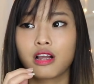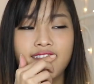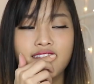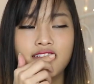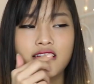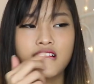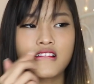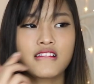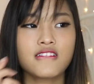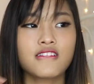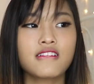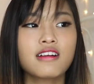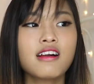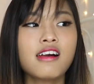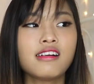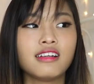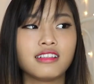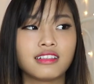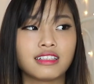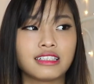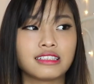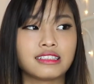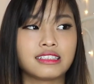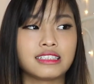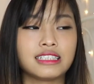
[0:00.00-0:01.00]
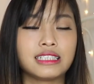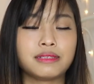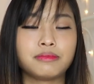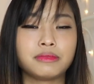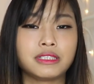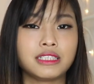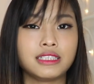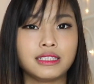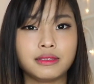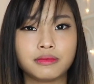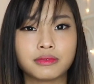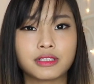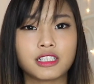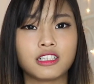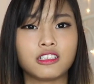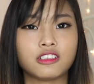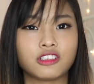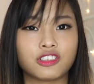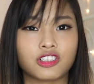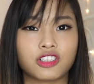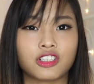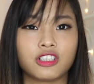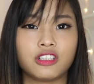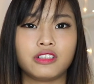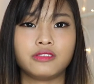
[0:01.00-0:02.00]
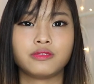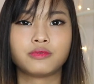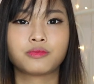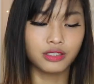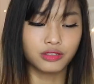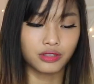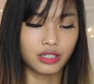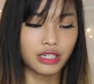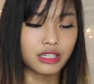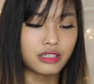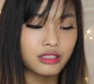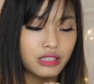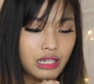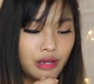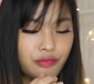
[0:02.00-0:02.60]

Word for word: The chocolate is like the M&M kind of chocolate. You can